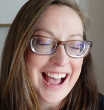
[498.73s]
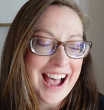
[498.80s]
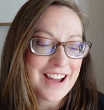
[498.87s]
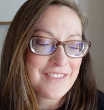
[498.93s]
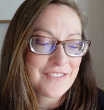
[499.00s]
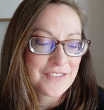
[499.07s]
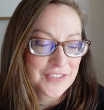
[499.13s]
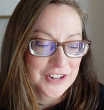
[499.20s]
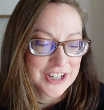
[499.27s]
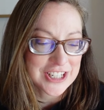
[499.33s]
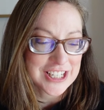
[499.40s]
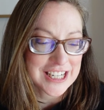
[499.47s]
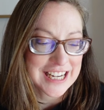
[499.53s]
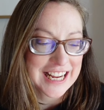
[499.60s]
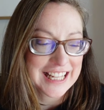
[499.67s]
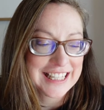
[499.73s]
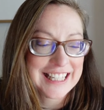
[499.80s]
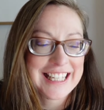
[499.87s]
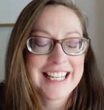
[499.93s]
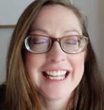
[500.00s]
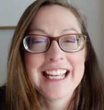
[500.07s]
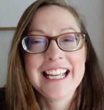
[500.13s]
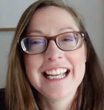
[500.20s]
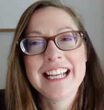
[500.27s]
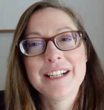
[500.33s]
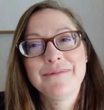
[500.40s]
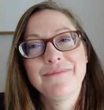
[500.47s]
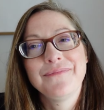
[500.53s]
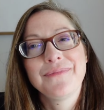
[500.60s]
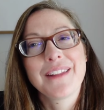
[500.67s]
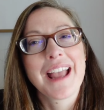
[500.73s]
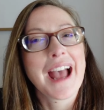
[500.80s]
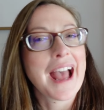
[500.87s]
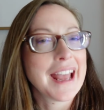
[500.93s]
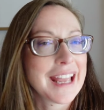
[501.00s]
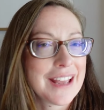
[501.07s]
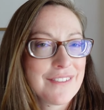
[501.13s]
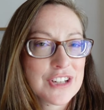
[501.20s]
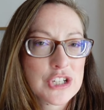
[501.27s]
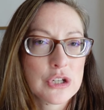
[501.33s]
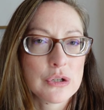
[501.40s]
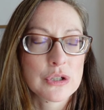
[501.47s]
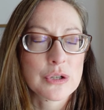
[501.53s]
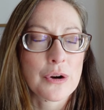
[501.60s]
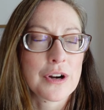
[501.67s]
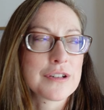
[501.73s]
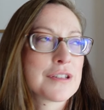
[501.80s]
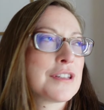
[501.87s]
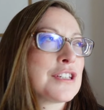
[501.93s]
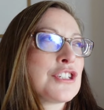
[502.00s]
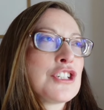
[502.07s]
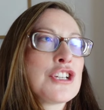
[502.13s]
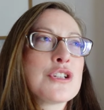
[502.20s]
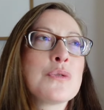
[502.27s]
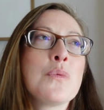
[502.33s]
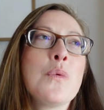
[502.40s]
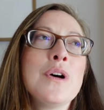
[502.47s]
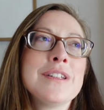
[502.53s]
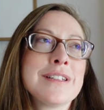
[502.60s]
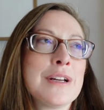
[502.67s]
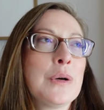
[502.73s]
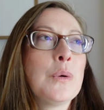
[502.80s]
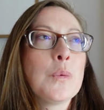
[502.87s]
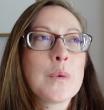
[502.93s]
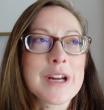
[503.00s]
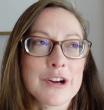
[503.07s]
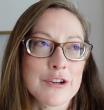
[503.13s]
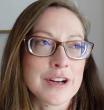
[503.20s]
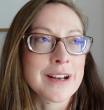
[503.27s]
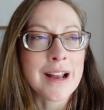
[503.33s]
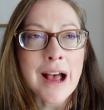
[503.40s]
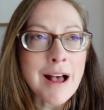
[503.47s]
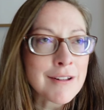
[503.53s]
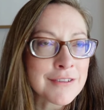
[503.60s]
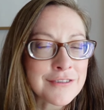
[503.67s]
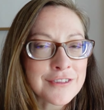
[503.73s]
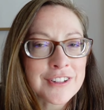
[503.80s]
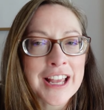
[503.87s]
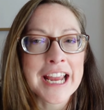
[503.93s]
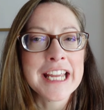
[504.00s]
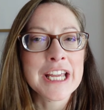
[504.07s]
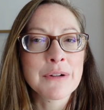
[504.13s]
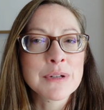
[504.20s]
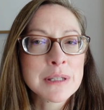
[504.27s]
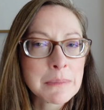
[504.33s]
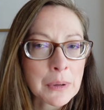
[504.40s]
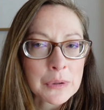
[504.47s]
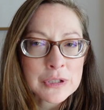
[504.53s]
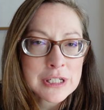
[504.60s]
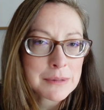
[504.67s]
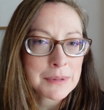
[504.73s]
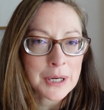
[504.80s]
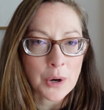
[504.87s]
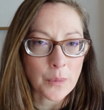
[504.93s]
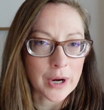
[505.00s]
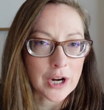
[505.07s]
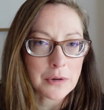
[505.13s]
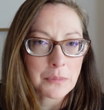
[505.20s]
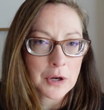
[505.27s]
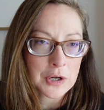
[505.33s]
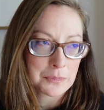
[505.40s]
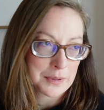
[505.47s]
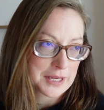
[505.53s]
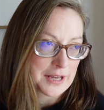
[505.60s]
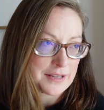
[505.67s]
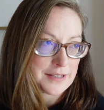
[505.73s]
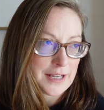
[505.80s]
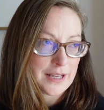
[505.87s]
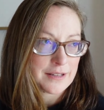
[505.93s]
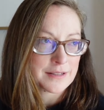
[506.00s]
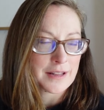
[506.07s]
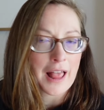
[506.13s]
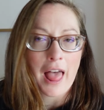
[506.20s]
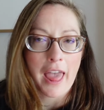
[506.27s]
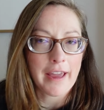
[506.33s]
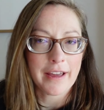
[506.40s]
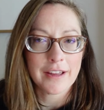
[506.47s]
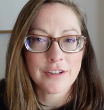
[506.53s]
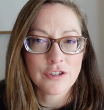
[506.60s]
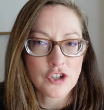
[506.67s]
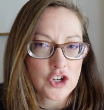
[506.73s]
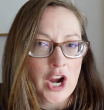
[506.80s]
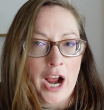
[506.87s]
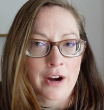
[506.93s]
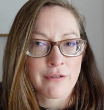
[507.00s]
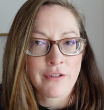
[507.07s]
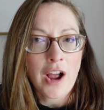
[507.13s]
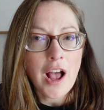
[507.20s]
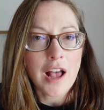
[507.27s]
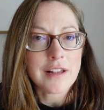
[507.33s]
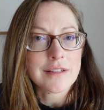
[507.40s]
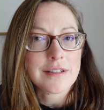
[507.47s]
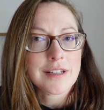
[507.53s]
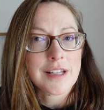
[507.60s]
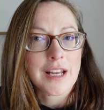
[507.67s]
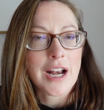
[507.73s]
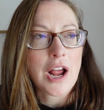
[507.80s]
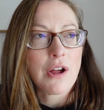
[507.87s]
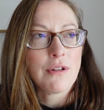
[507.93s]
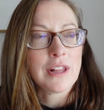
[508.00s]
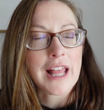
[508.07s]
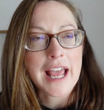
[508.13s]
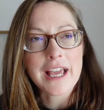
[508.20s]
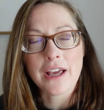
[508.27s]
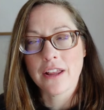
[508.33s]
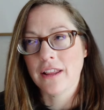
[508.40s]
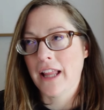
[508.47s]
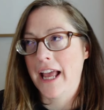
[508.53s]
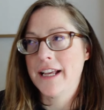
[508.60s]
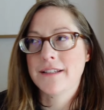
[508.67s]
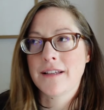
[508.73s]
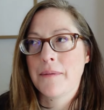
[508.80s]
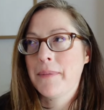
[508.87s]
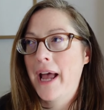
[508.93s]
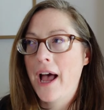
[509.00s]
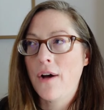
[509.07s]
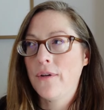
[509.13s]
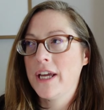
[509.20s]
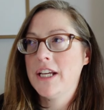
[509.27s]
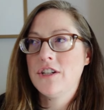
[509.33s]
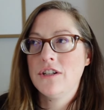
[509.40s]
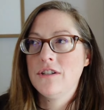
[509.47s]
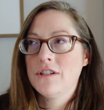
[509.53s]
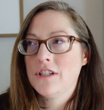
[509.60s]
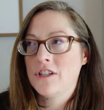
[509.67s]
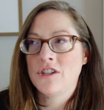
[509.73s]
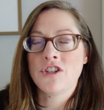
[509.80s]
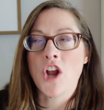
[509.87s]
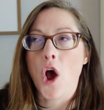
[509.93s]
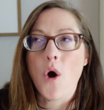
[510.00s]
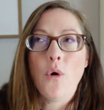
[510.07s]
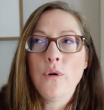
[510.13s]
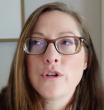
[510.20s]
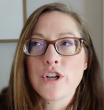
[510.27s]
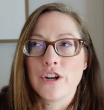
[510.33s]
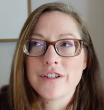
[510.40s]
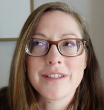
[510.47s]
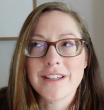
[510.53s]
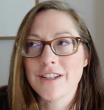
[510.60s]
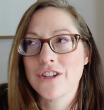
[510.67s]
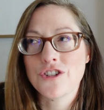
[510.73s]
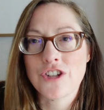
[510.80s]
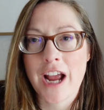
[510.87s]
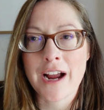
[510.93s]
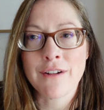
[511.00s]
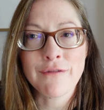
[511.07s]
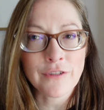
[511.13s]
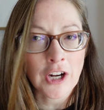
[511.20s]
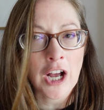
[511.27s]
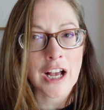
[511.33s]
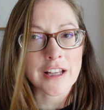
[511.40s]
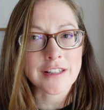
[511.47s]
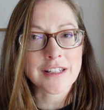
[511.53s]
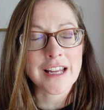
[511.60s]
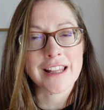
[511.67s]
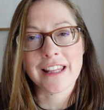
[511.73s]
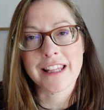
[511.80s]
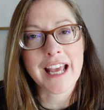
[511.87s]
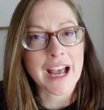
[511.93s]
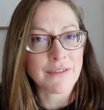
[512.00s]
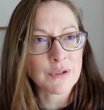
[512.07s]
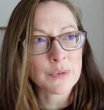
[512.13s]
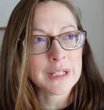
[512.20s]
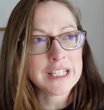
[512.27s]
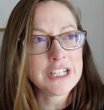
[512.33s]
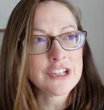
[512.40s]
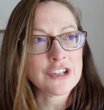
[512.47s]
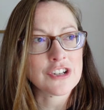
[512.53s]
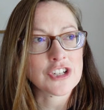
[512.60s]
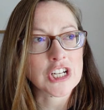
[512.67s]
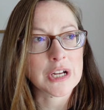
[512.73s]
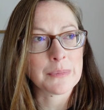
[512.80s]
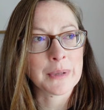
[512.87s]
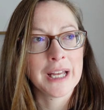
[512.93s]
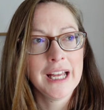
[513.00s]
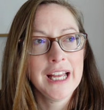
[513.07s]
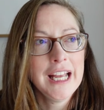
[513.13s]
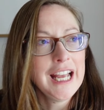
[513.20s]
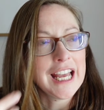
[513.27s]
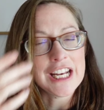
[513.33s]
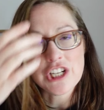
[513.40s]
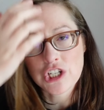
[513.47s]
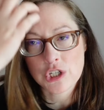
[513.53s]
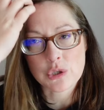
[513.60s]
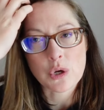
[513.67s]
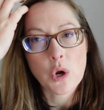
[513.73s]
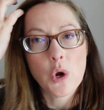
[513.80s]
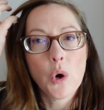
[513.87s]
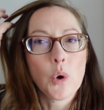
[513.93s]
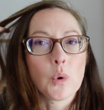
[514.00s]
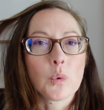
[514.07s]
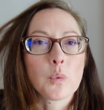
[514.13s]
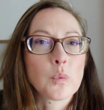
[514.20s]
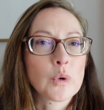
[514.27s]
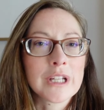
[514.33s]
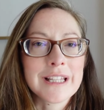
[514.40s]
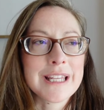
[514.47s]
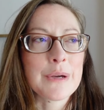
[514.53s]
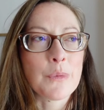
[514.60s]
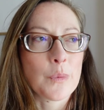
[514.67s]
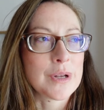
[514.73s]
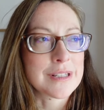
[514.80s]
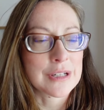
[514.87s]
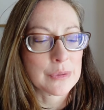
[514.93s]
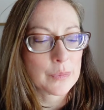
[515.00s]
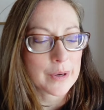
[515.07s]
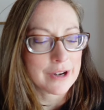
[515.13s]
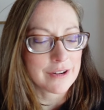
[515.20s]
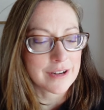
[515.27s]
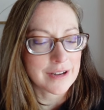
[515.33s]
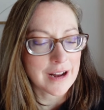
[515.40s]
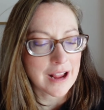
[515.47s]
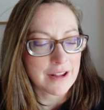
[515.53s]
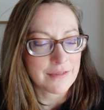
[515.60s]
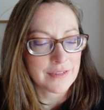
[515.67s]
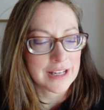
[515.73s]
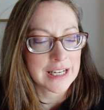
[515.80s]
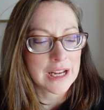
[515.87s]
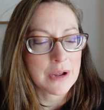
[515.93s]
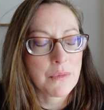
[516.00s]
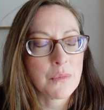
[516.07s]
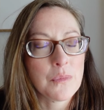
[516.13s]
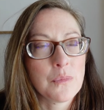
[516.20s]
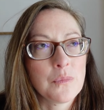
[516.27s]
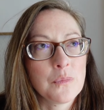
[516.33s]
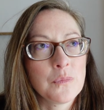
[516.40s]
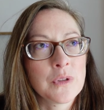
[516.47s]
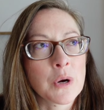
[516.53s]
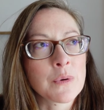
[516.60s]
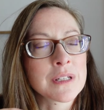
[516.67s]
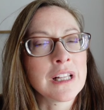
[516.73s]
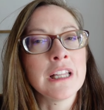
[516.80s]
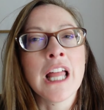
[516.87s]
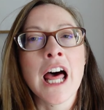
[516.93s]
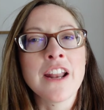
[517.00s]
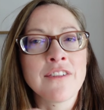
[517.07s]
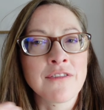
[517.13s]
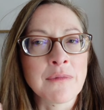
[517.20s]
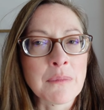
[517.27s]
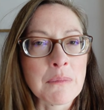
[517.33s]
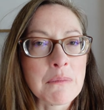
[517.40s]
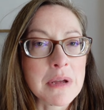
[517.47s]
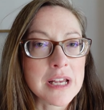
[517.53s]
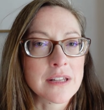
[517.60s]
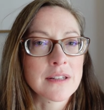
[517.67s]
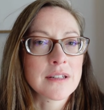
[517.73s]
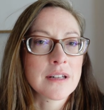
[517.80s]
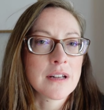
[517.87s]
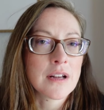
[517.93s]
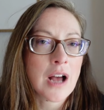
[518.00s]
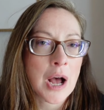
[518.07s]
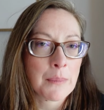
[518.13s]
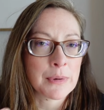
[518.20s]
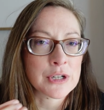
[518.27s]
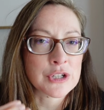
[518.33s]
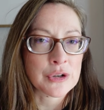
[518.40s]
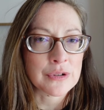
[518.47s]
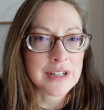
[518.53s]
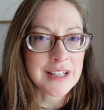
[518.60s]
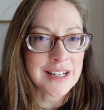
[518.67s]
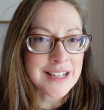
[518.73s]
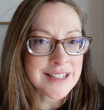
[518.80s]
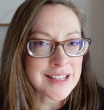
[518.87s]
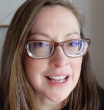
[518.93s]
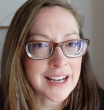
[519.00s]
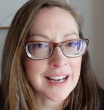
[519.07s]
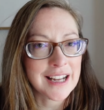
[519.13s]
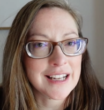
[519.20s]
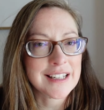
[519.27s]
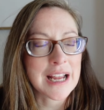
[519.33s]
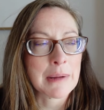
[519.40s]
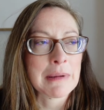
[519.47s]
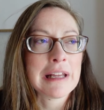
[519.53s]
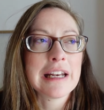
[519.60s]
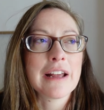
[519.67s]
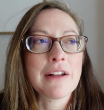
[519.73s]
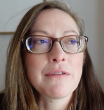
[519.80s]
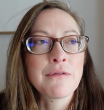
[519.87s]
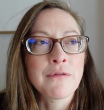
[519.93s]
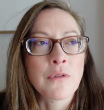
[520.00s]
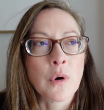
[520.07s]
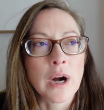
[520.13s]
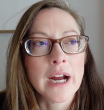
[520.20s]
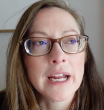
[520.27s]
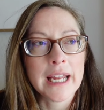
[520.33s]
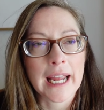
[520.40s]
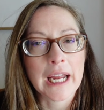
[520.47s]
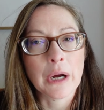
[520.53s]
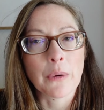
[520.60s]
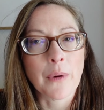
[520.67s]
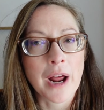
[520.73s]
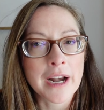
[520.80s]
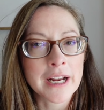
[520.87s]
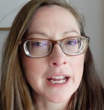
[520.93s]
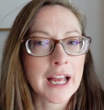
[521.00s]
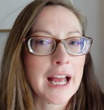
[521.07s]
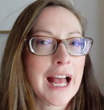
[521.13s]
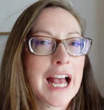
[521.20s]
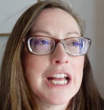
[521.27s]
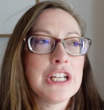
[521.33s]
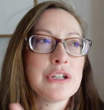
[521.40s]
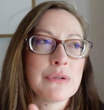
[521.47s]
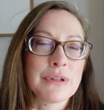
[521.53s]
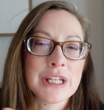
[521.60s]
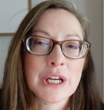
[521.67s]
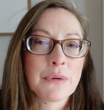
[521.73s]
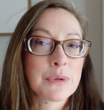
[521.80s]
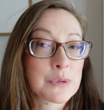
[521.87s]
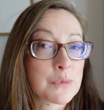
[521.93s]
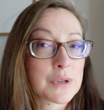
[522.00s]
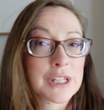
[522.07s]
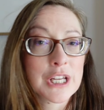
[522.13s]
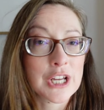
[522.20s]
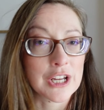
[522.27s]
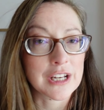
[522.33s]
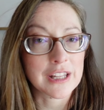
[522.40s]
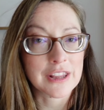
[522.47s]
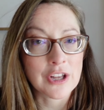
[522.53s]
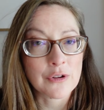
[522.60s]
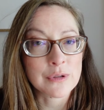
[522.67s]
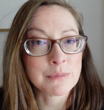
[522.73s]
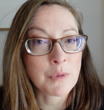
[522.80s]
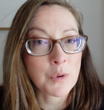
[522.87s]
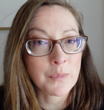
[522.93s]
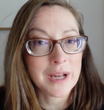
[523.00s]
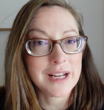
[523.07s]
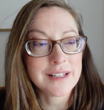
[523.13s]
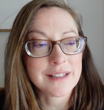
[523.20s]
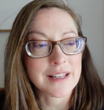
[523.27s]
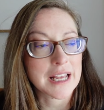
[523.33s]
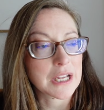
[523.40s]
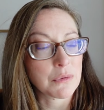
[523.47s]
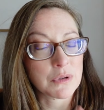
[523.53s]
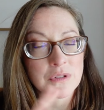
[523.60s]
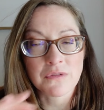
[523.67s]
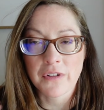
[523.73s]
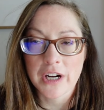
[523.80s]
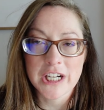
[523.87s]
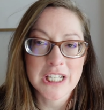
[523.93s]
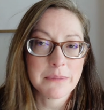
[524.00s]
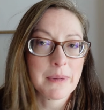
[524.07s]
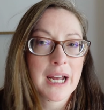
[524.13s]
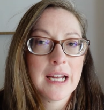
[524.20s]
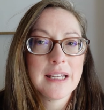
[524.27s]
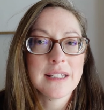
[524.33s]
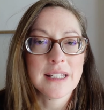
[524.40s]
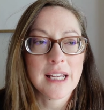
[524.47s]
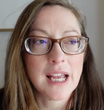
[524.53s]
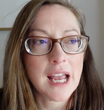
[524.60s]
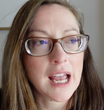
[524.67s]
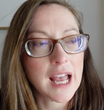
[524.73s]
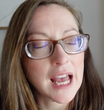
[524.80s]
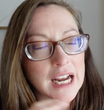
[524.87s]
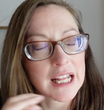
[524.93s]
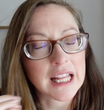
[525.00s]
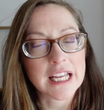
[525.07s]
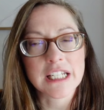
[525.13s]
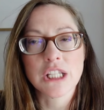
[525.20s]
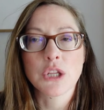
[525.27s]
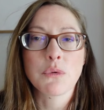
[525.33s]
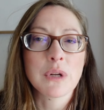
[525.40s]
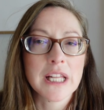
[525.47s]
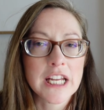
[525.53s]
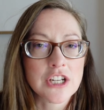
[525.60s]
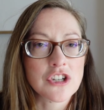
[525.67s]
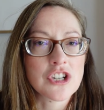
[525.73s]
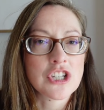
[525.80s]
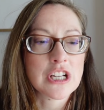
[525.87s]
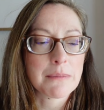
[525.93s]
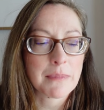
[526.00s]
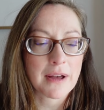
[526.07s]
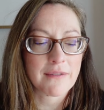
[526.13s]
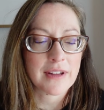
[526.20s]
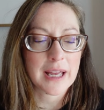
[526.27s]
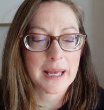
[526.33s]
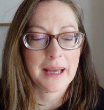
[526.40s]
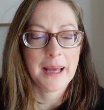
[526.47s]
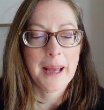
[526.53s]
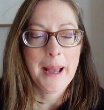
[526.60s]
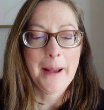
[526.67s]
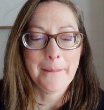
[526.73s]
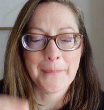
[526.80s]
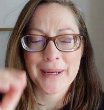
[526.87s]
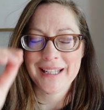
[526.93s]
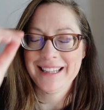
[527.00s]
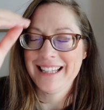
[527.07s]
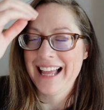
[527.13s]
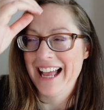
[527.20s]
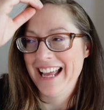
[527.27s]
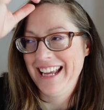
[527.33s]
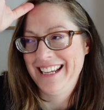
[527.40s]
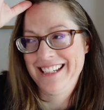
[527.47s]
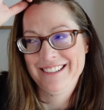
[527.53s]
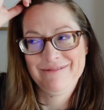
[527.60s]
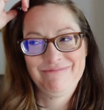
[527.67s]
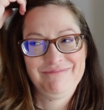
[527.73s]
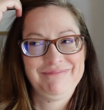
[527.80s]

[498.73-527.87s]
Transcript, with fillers: Unfortunately, I gave it two stars. This just wasn't weird enough. Like it was supposed to be a weird book because he's like Jack Frost, you know, like like somehow he Snow turns into Jack Frost and then they have a relationship. And it just really wasn't weird enough and it there was a lot of missed opportunities in it. I mean, for a gay erotica, I do think it was really good in those moments. Like it was very spicy and I liked the relationship of it, but like